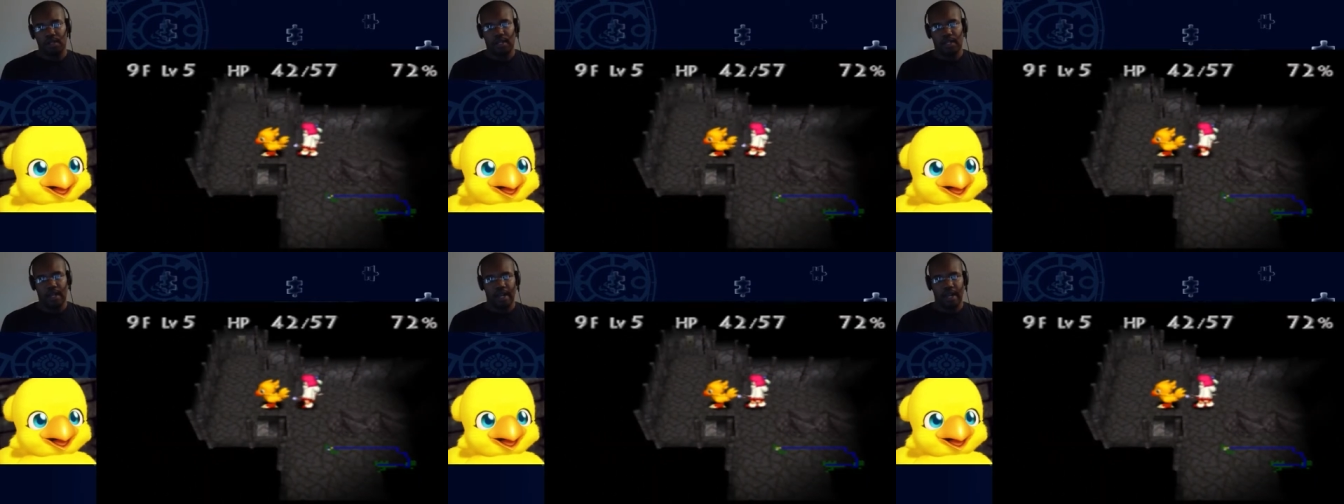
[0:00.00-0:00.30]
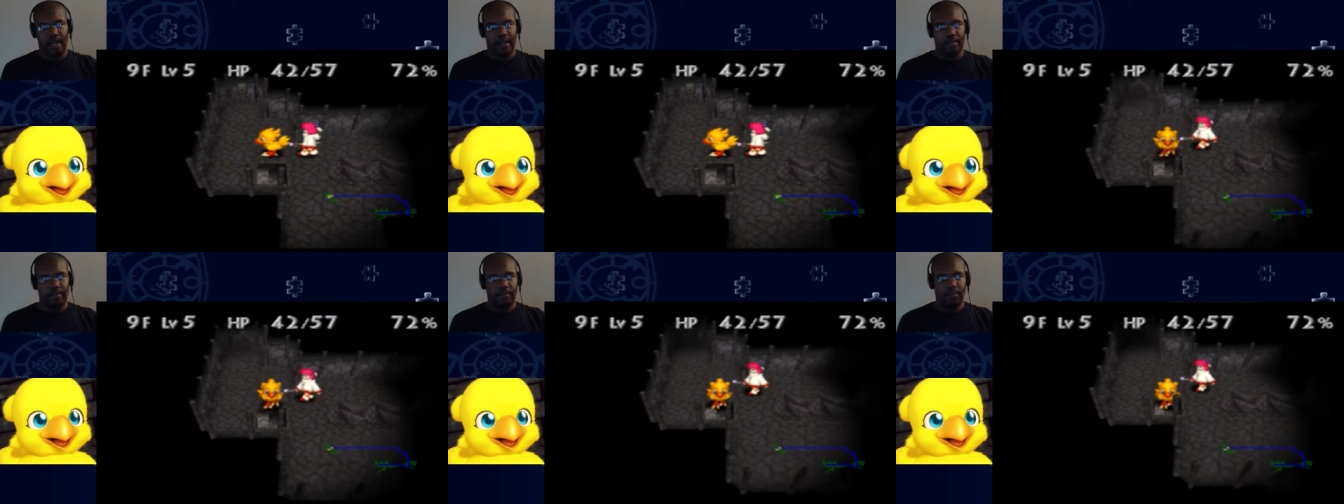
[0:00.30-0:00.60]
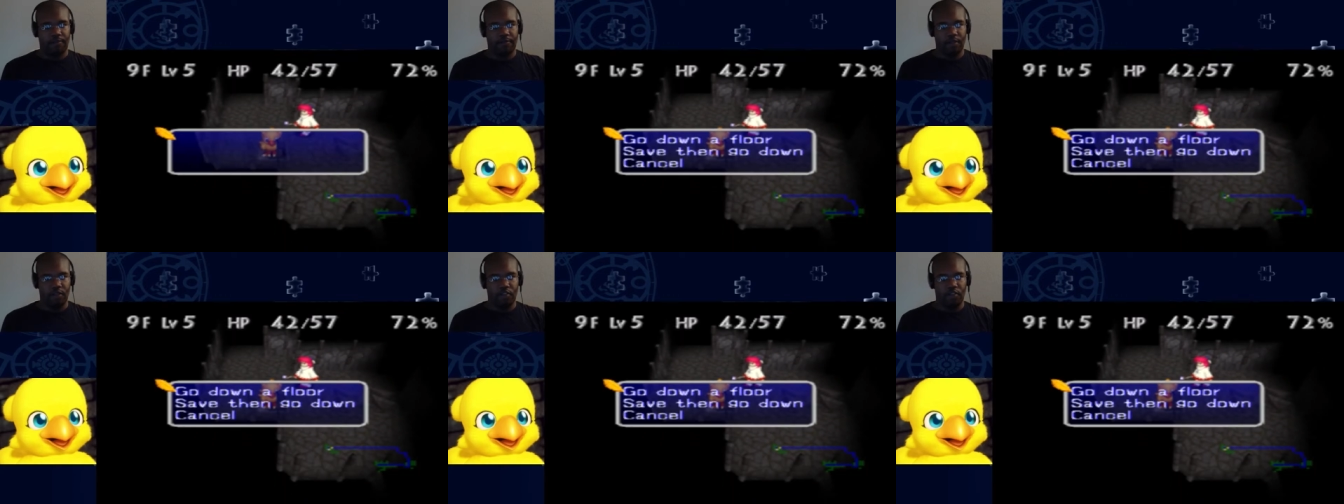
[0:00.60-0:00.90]
And the
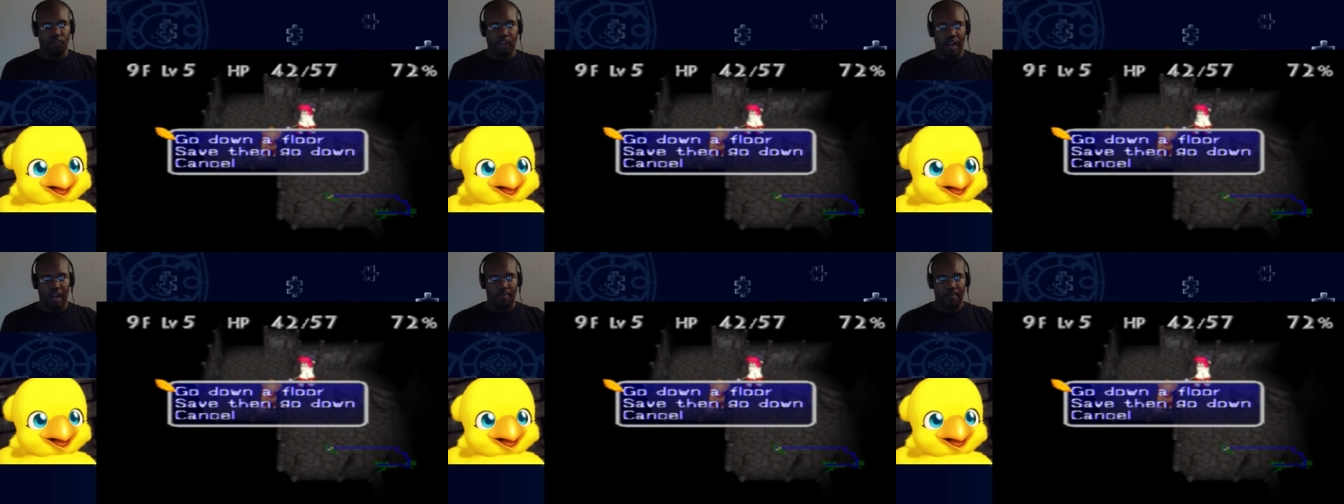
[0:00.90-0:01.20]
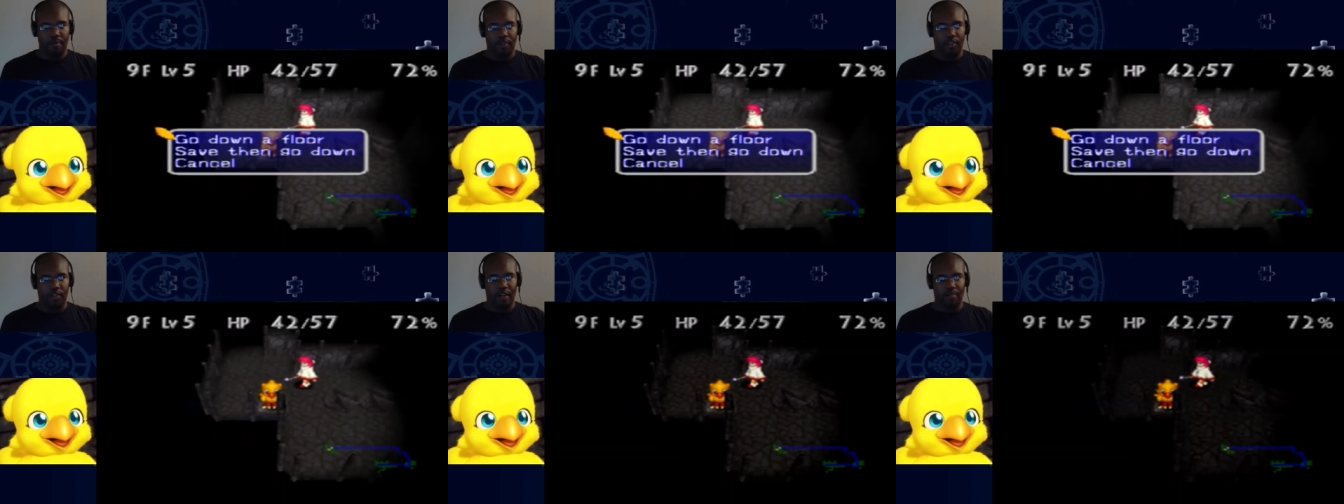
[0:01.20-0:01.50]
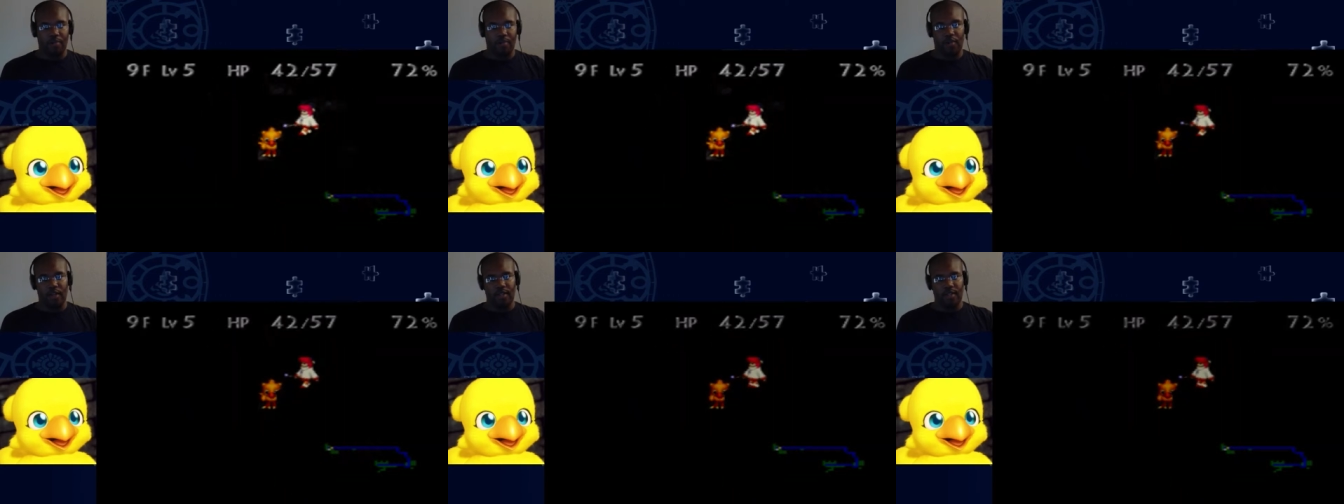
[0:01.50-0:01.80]
first trap you step
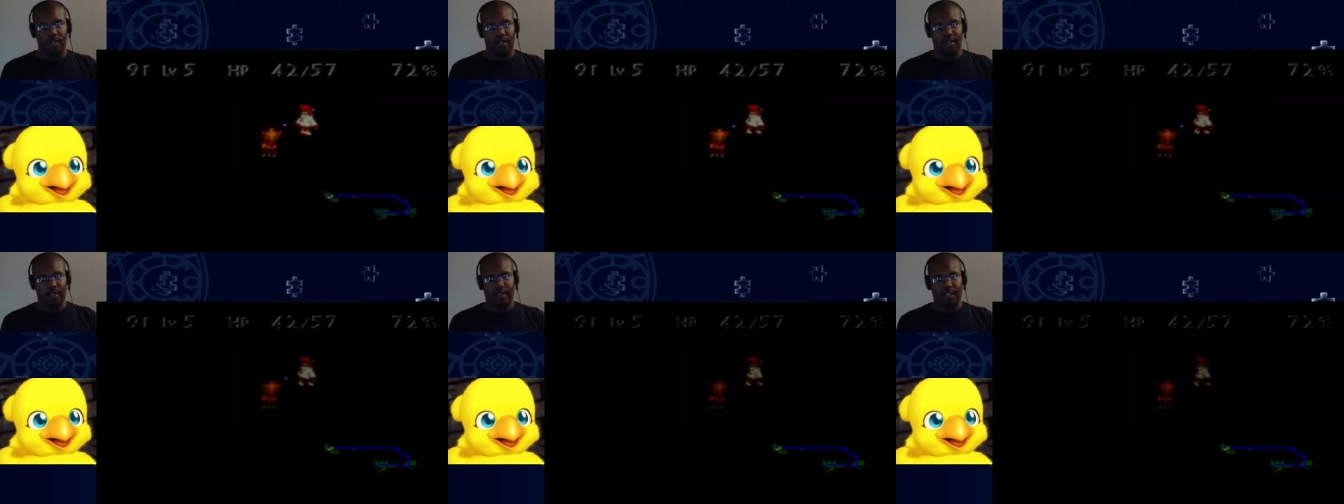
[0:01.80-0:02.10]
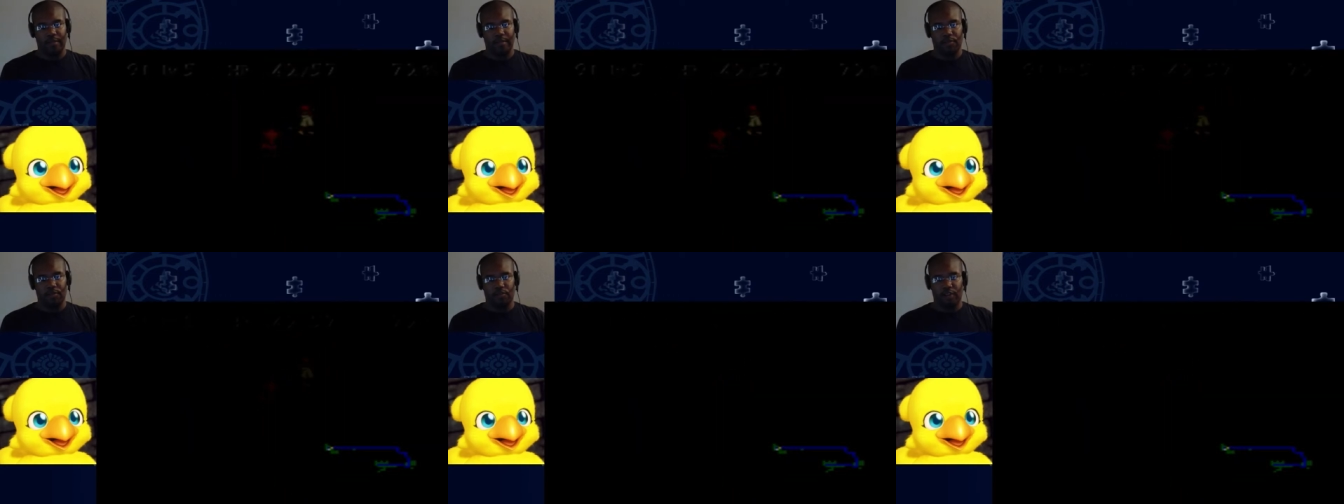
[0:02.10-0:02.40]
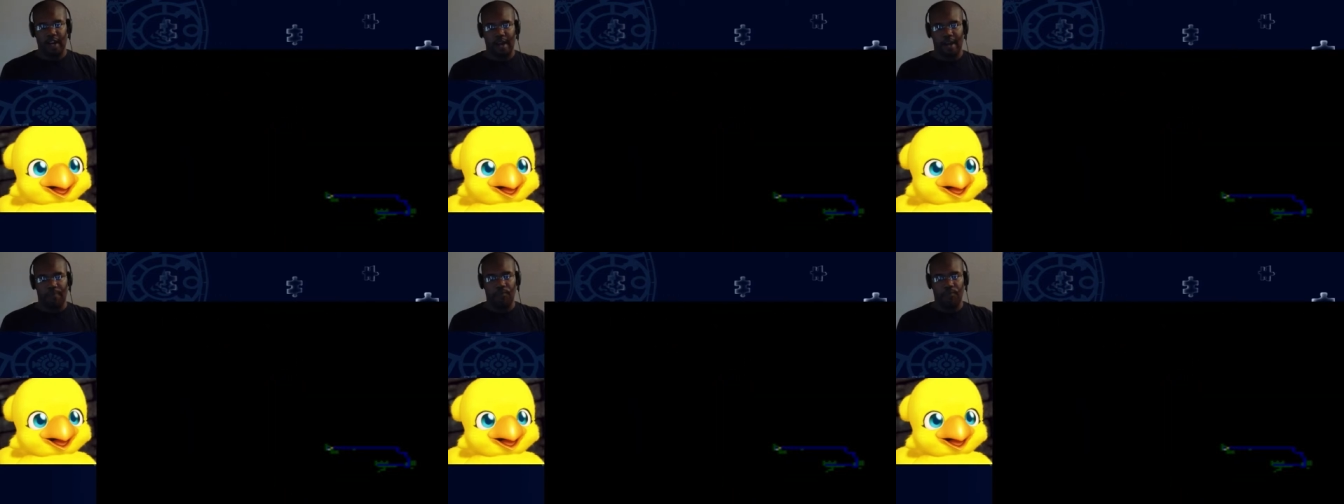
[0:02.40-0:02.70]
on is a sleep trap,